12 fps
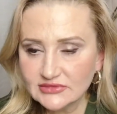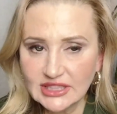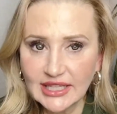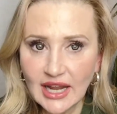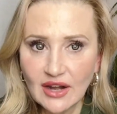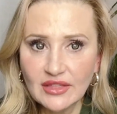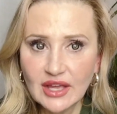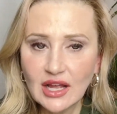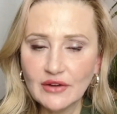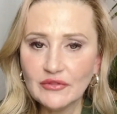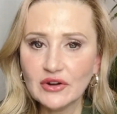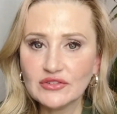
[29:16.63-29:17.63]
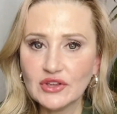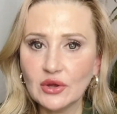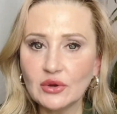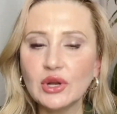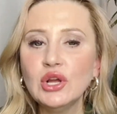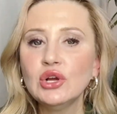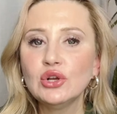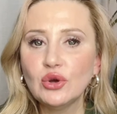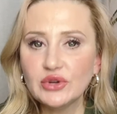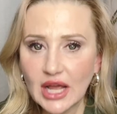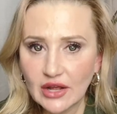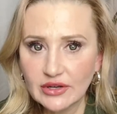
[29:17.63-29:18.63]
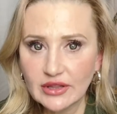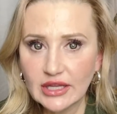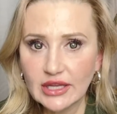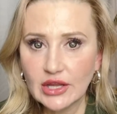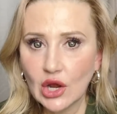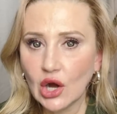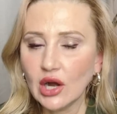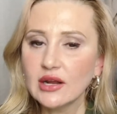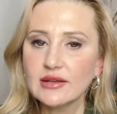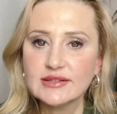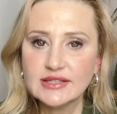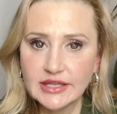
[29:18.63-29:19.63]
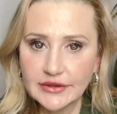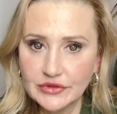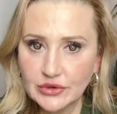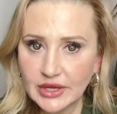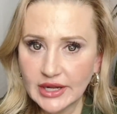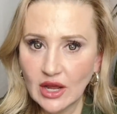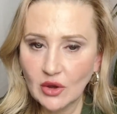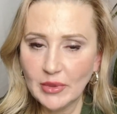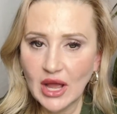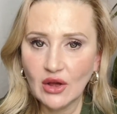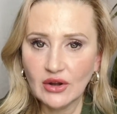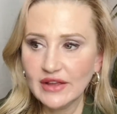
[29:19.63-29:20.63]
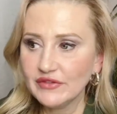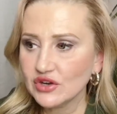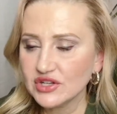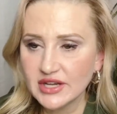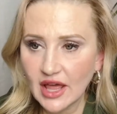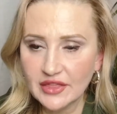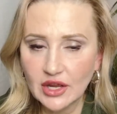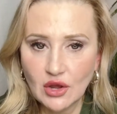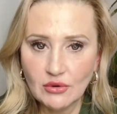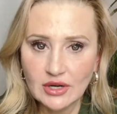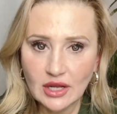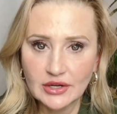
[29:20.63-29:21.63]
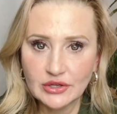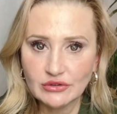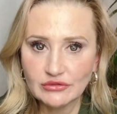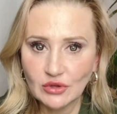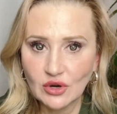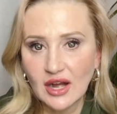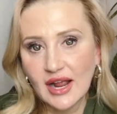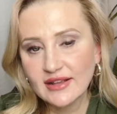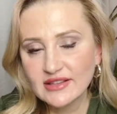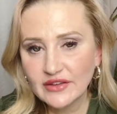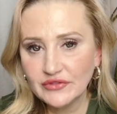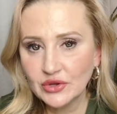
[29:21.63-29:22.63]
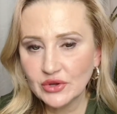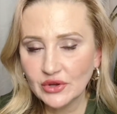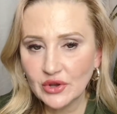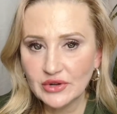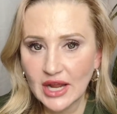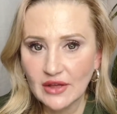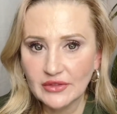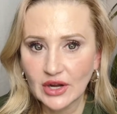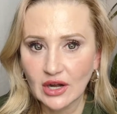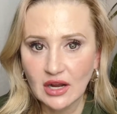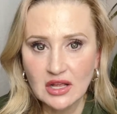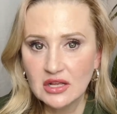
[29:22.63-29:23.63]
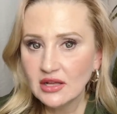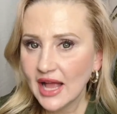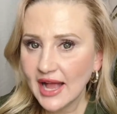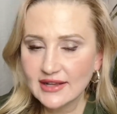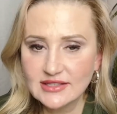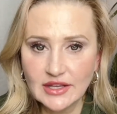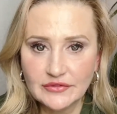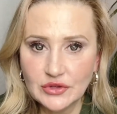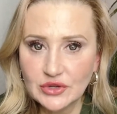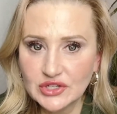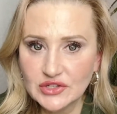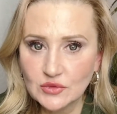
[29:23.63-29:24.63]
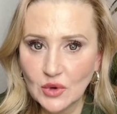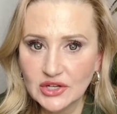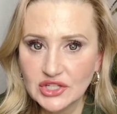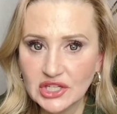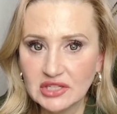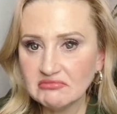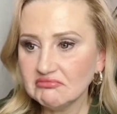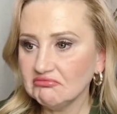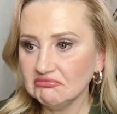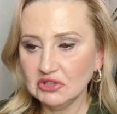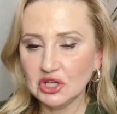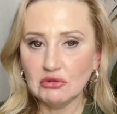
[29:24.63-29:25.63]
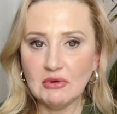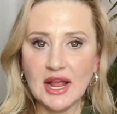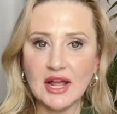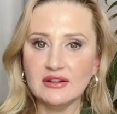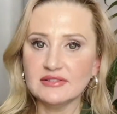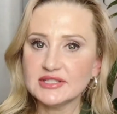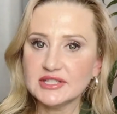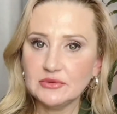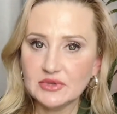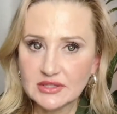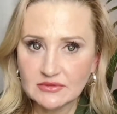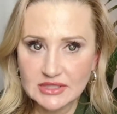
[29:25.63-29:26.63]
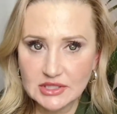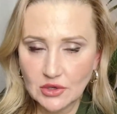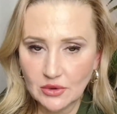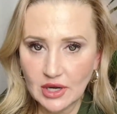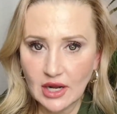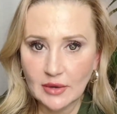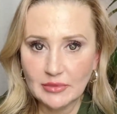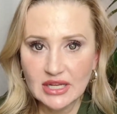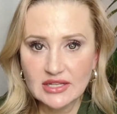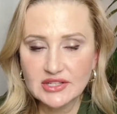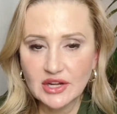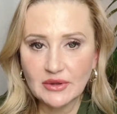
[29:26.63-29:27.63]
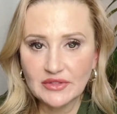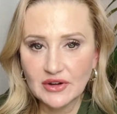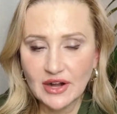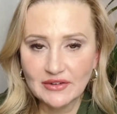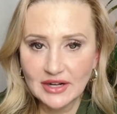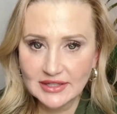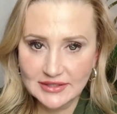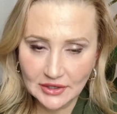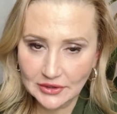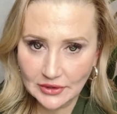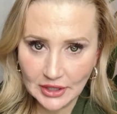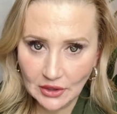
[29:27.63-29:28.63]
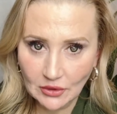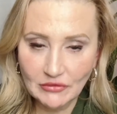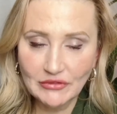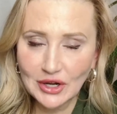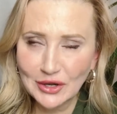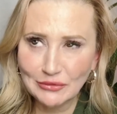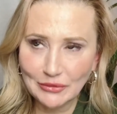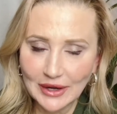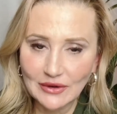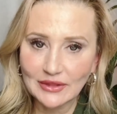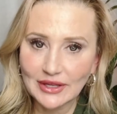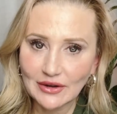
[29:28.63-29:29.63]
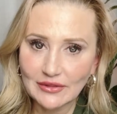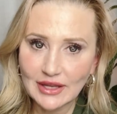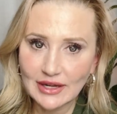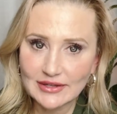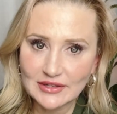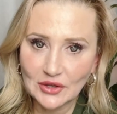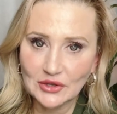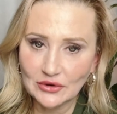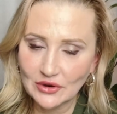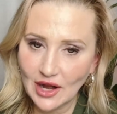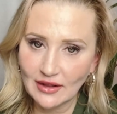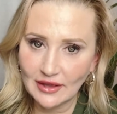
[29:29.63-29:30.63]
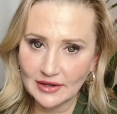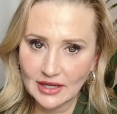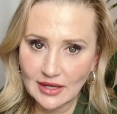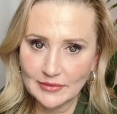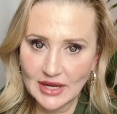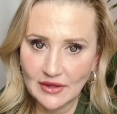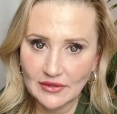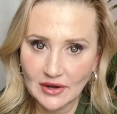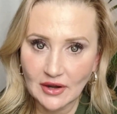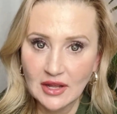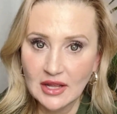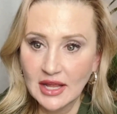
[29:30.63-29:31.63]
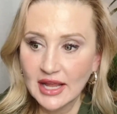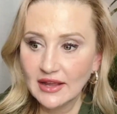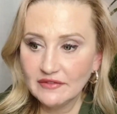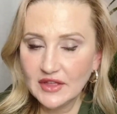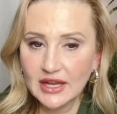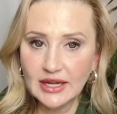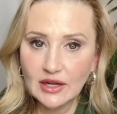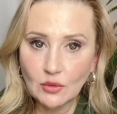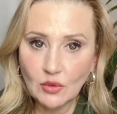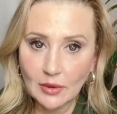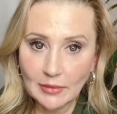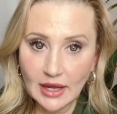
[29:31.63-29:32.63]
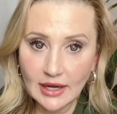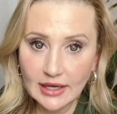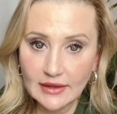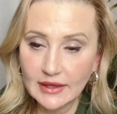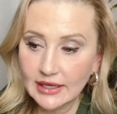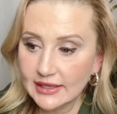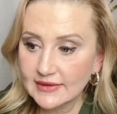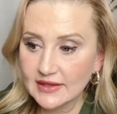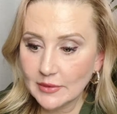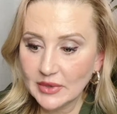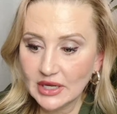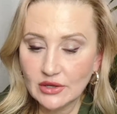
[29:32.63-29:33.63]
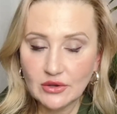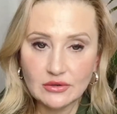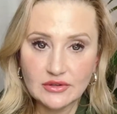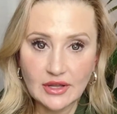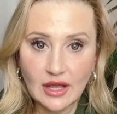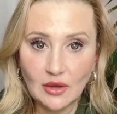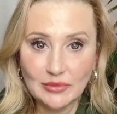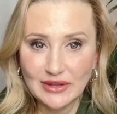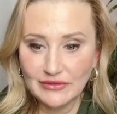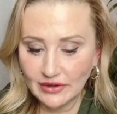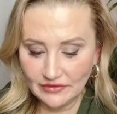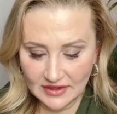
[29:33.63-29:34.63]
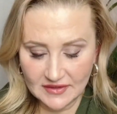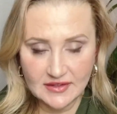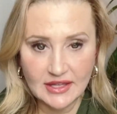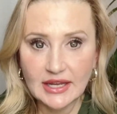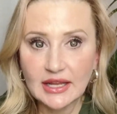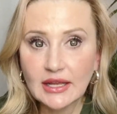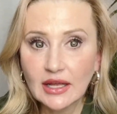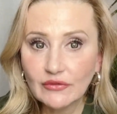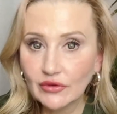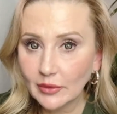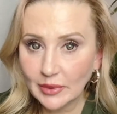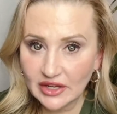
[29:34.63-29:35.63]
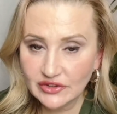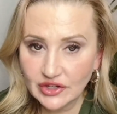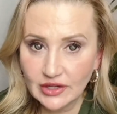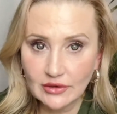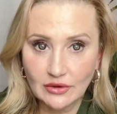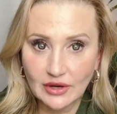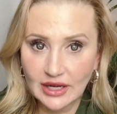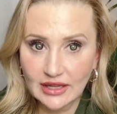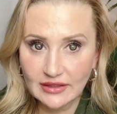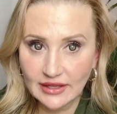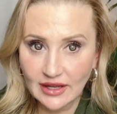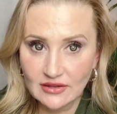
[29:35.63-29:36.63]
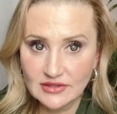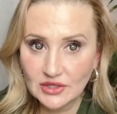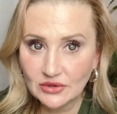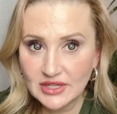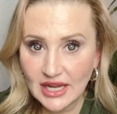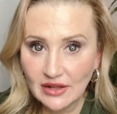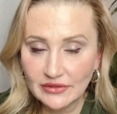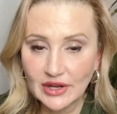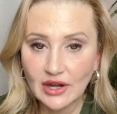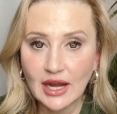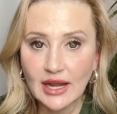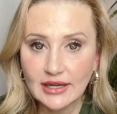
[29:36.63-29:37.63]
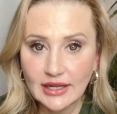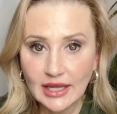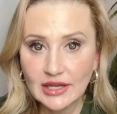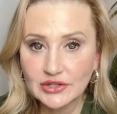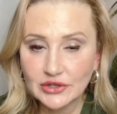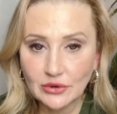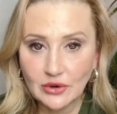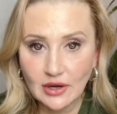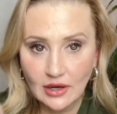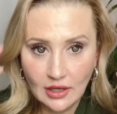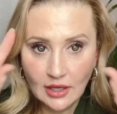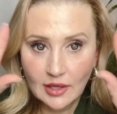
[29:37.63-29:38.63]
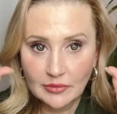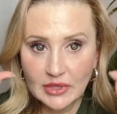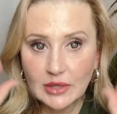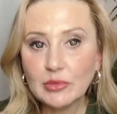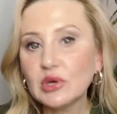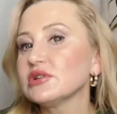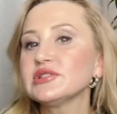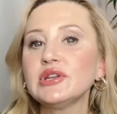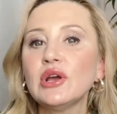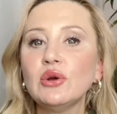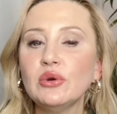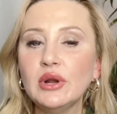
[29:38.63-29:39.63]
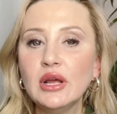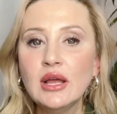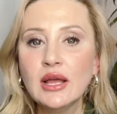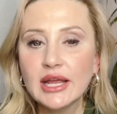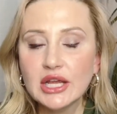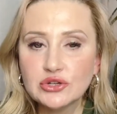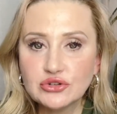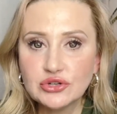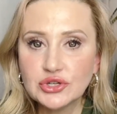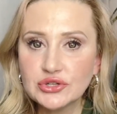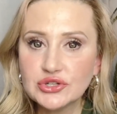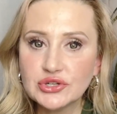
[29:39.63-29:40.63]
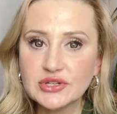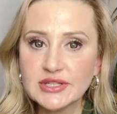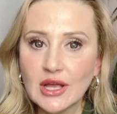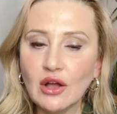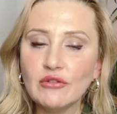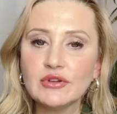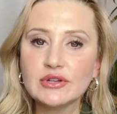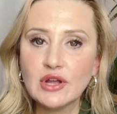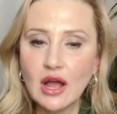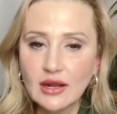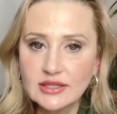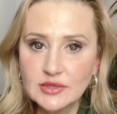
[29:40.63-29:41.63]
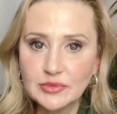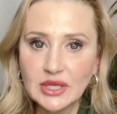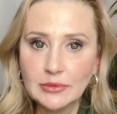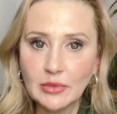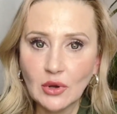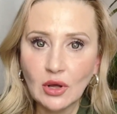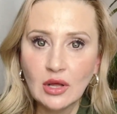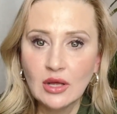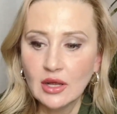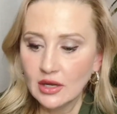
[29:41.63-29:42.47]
get out of that comfort zone. Go down to the ER. See if you can help out. If there's nothing going on your floor, ask if you can go down there. Ask if you can just watch it. Look around. See what's going on. Because you know what? They're never going to tell you no. Very rarely are they going to tell you you're not allowed to come down there. If they need a warm body and they need somebody to help, even if it's sitting for a patient or anything else, go down there and get your peepers known, introduce yourself, talk to people,